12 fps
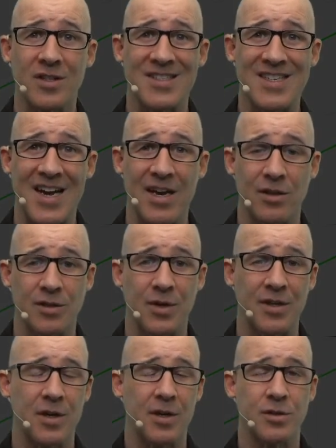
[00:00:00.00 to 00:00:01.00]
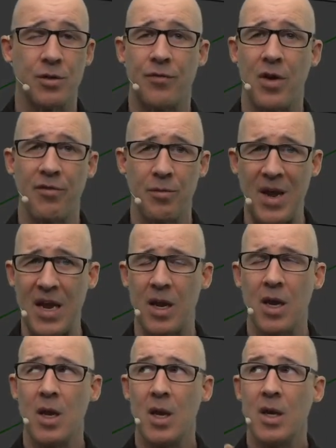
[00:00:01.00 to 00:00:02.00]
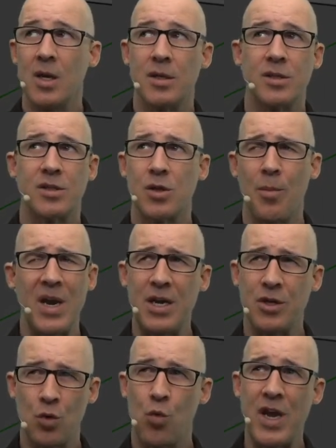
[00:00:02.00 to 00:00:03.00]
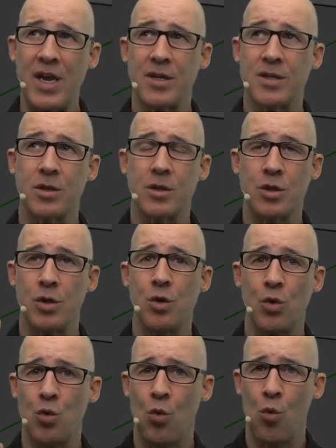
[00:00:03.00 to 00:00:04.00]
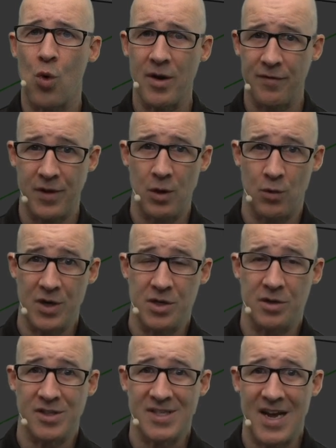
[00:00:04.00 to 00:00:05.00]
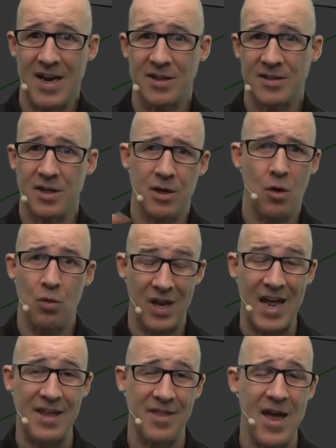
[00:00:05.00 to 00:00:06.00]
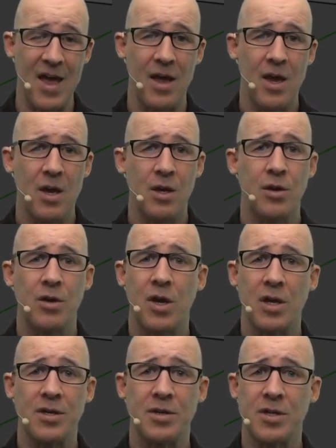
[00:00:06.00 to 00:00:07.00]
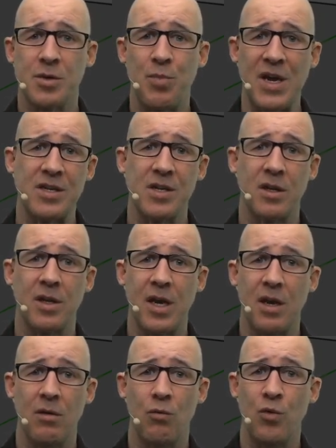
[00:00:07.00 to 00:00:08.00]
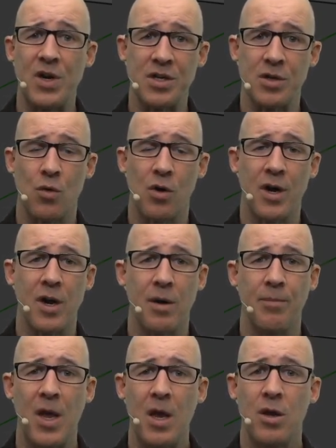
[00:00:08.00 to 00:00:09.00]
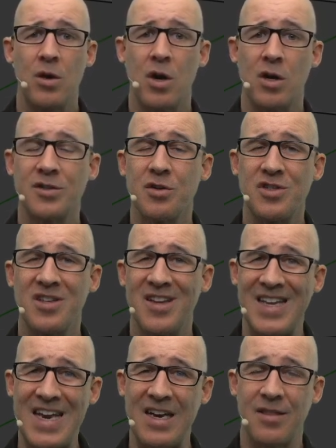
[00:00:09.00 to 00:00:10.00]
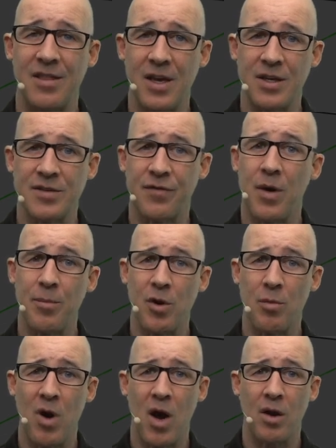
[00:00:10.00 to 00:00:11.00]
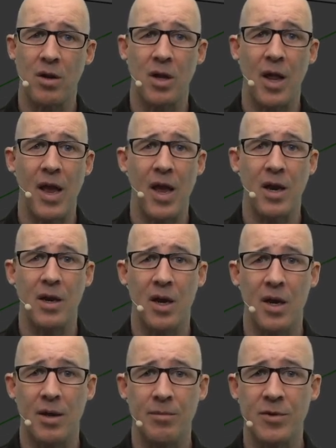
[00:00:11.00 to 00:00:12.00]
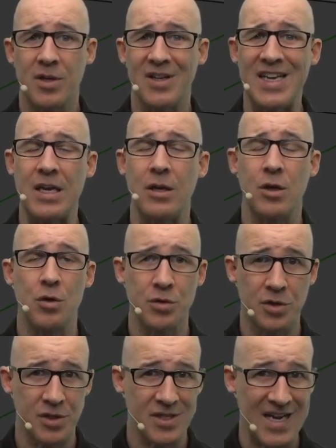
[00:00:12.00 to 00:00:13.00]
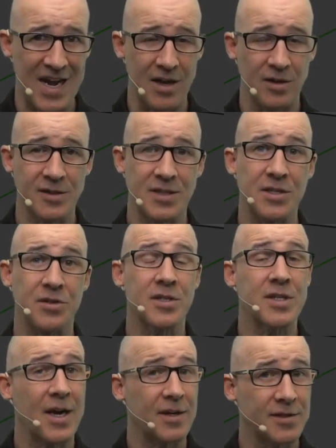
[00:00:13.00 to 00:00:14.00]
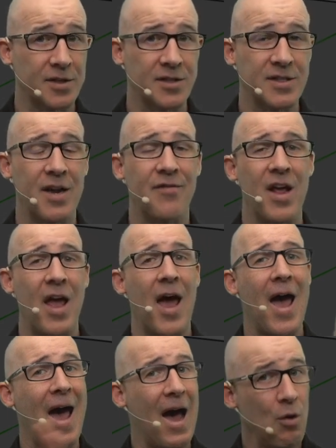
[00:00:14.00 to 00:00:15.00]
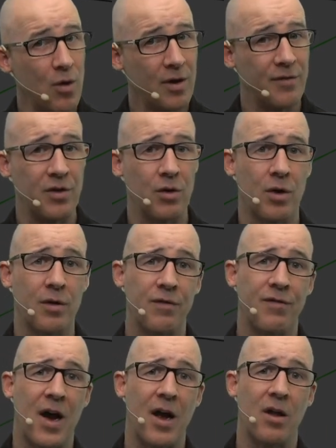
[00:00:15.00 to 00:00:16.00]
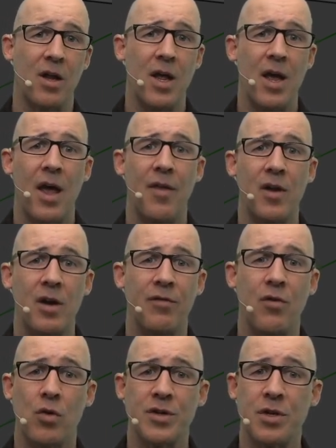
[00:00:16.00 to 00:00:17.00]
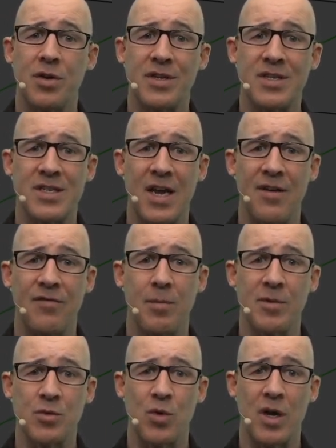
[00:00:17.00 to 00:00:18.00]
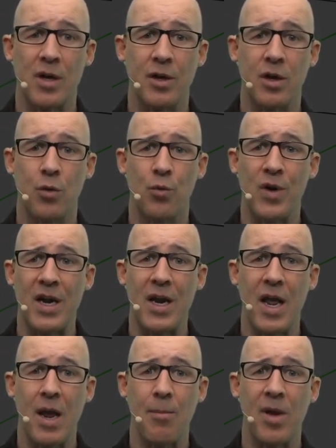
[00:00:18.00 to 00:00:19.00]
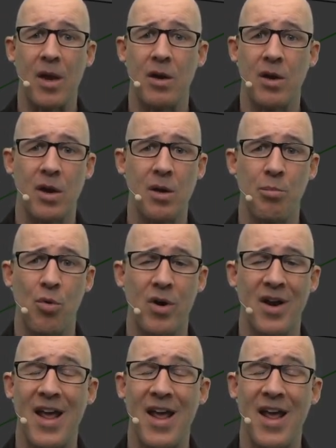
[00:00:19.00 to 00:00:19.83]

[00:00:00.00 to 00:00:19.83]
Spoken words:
styles right there. So if you ever make so many tweaks to one of the original styles and you don't like that, you can just basically restore here. You can also delete things from your model and delete user styles. These are styles that are saved out of your file, and then of course you can save them as well. You can rename and you can import and